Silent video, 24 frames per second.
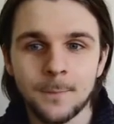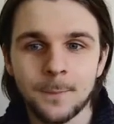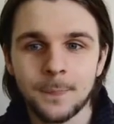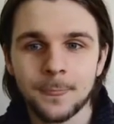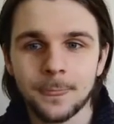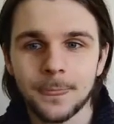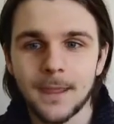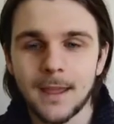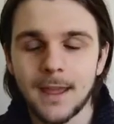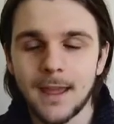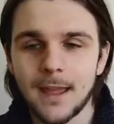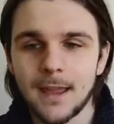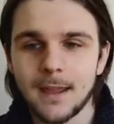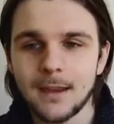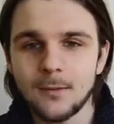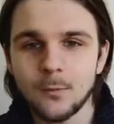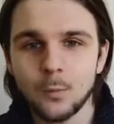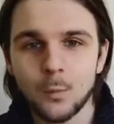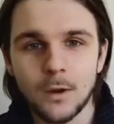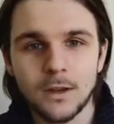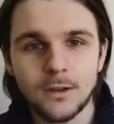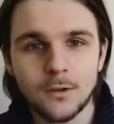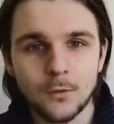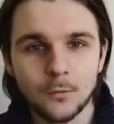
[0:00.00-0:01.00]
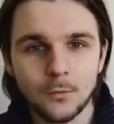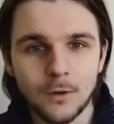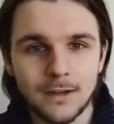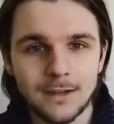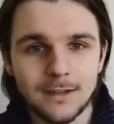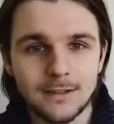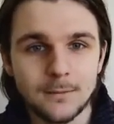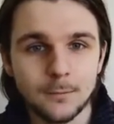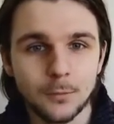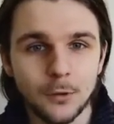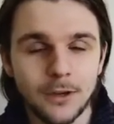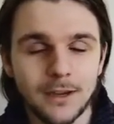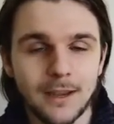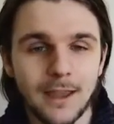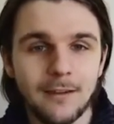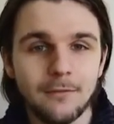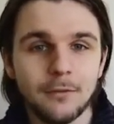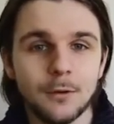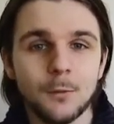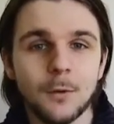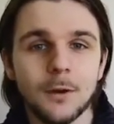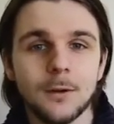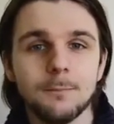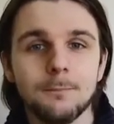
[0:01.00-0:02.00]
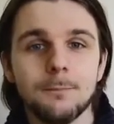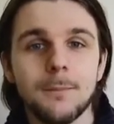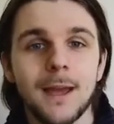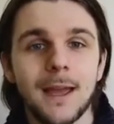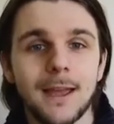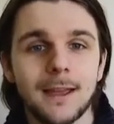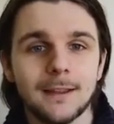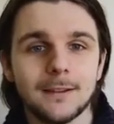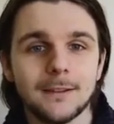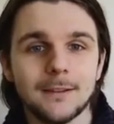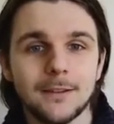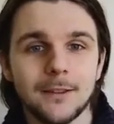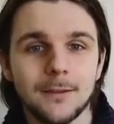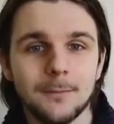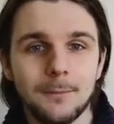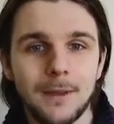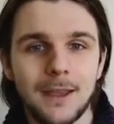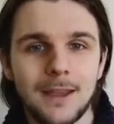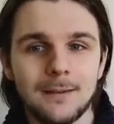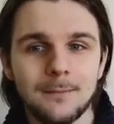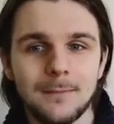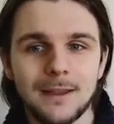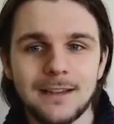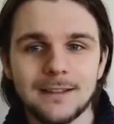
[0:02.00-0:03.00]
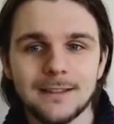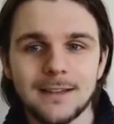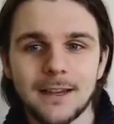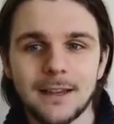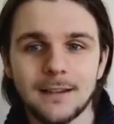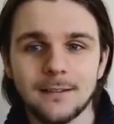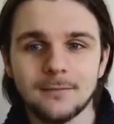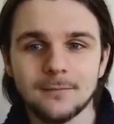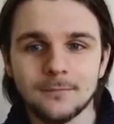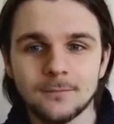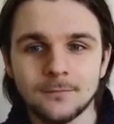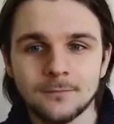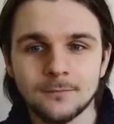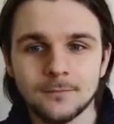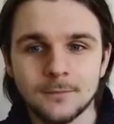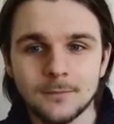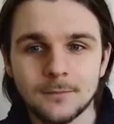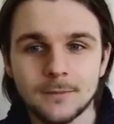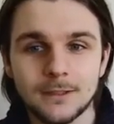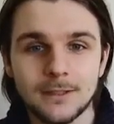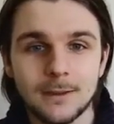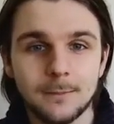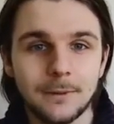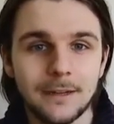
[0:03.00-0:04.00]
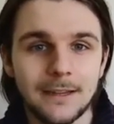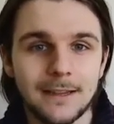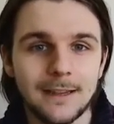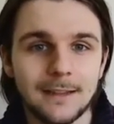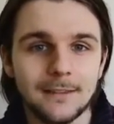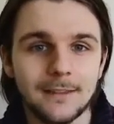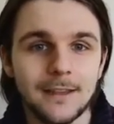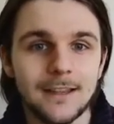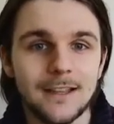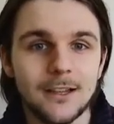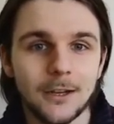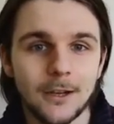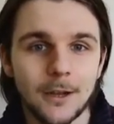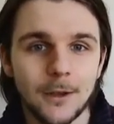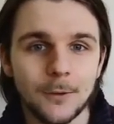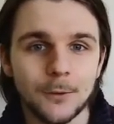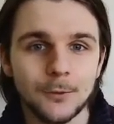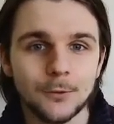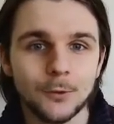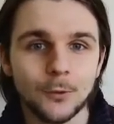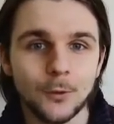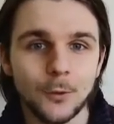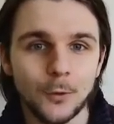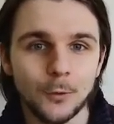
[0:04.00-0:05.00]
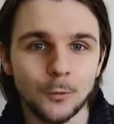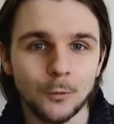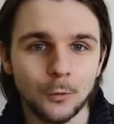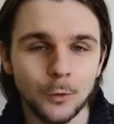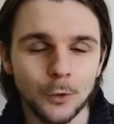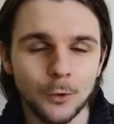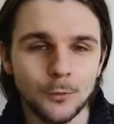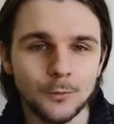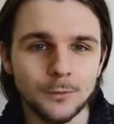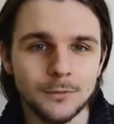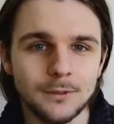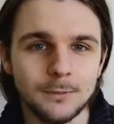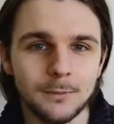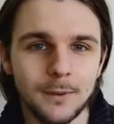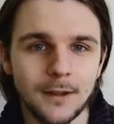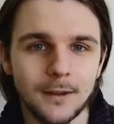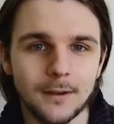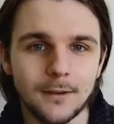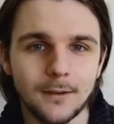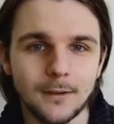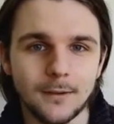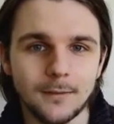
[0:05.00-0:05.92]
And when you're ready to bring everyone back to the main meeting, simply hit the Close All Rooms button.